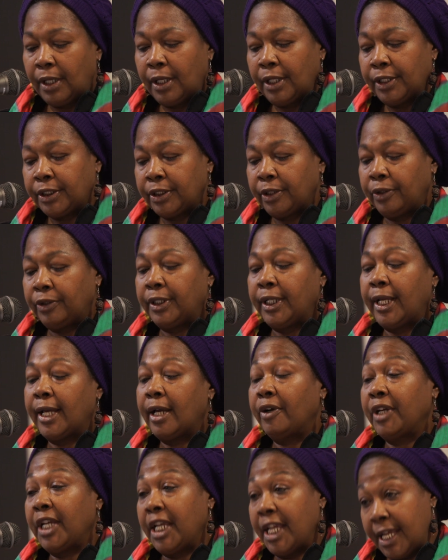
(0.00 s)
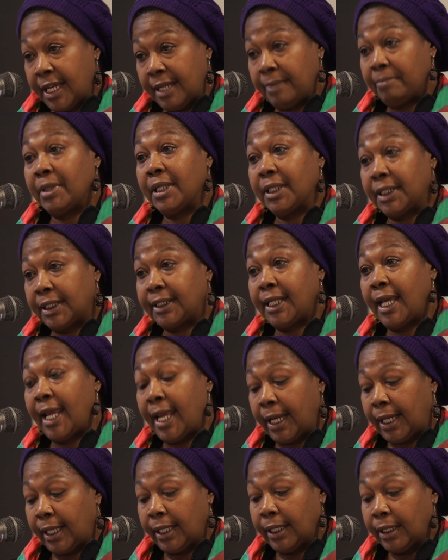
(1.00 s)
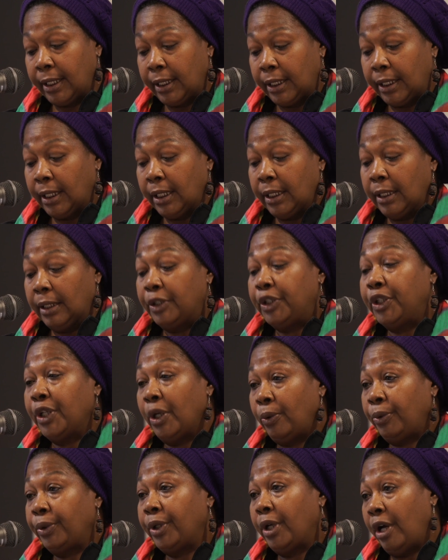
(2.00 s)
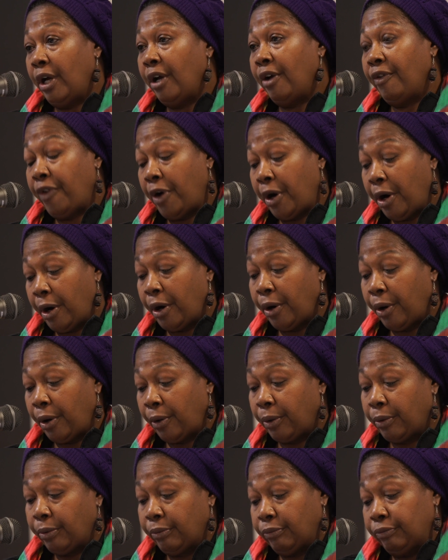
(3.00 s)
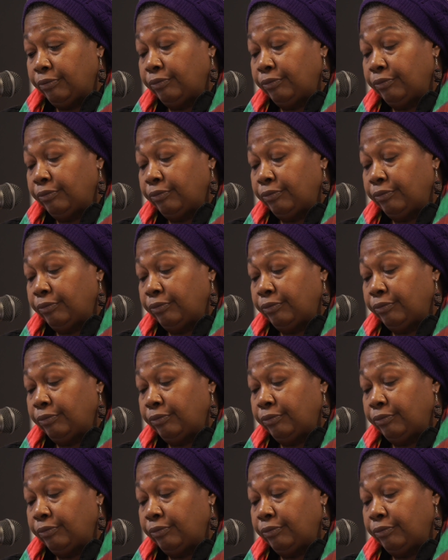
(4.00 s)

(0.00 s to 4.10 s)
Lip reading: so now he must take note of her